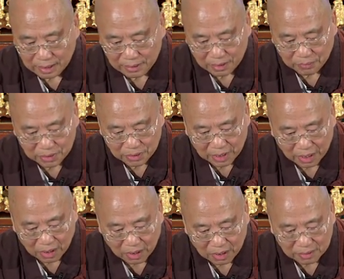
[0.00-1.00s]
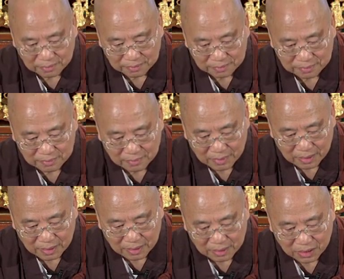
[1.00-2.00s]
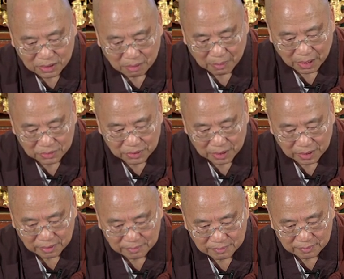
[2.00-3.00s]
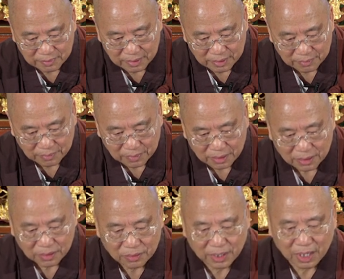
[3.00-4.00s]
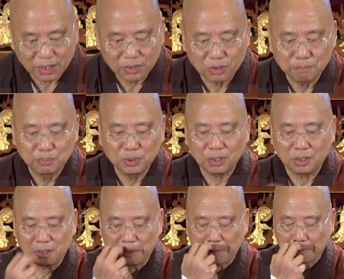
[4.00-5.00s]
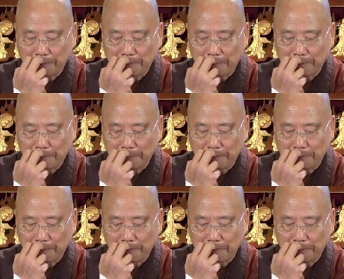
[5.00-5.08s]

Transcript: And then when you get on the samadhi, you get on the Buddhahood,